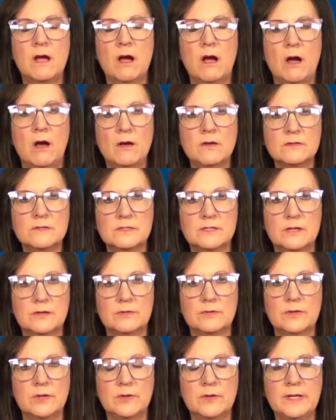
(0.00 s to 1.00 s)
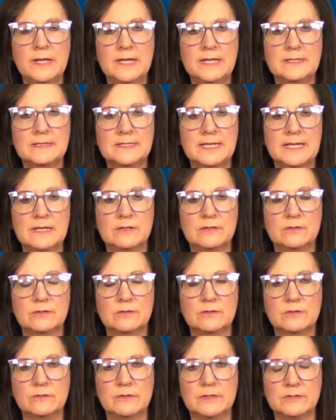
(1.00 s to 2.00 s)
Also, go ahead and take a
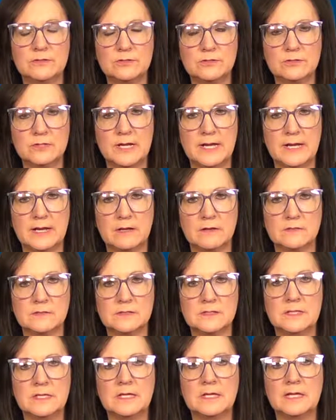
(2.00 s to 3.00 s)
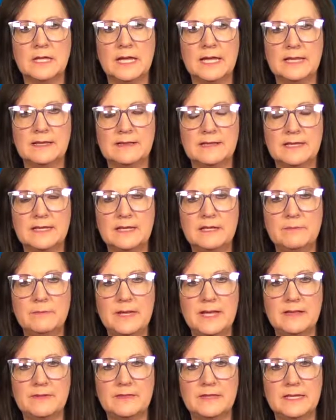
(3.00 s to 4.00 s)
look around your house and think
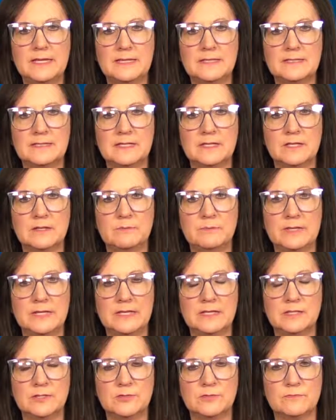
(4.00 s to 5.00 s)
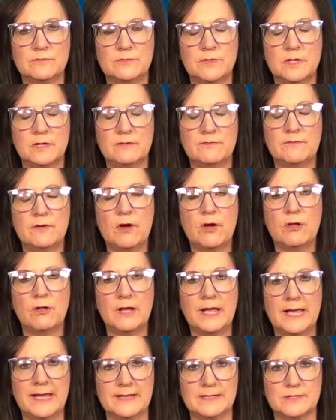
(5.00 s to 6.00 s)
about things that could be a fall
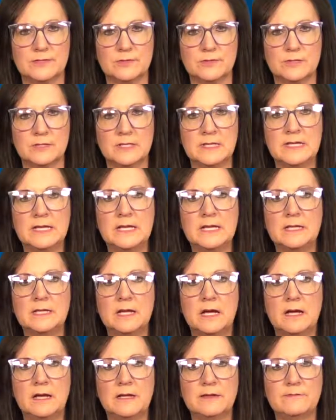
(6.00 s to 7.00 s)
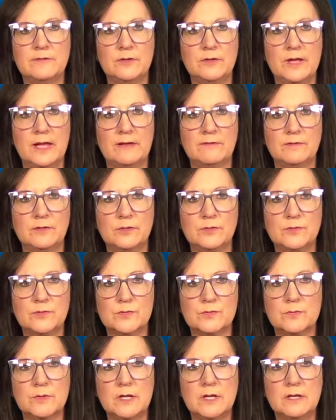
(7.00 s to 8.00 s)
hazard. If you have loose
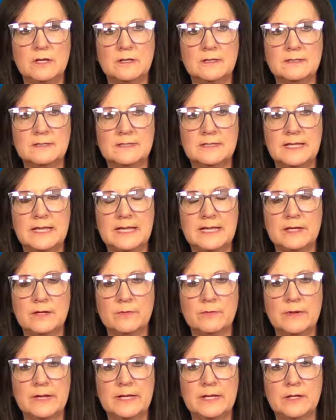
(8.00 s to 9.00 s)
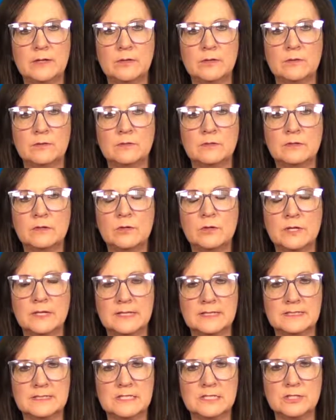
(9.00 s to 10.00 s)
rugs laying around,
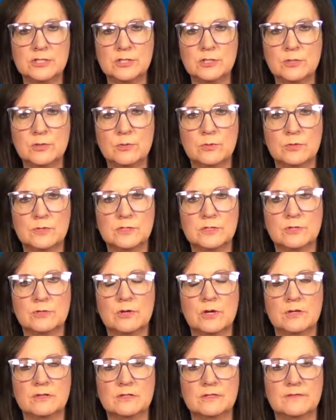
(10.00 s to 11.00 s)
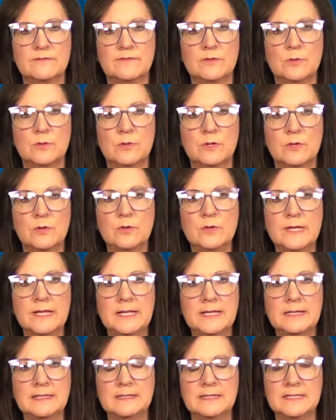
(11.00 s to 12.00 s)
extension cords across the floor, go
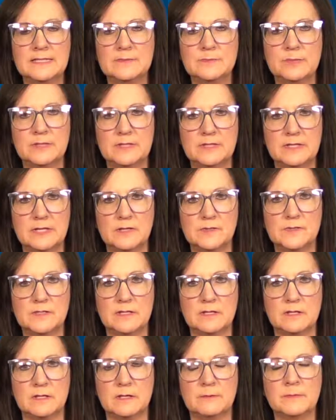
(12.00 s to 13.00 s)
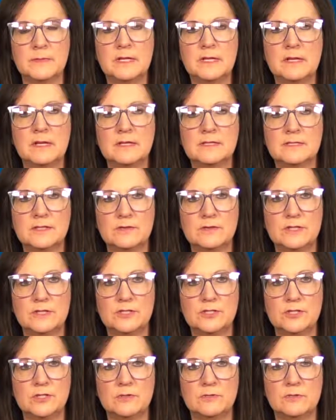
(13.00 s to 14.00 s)
ahead and let's put those up so
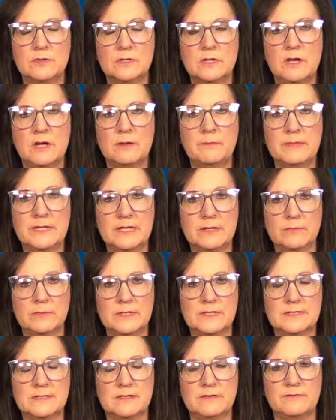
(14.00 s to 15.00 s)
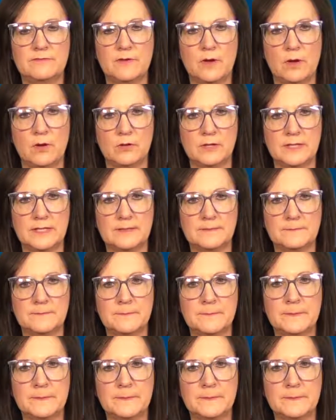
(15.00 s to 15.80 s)
that you will not be at risk of falling.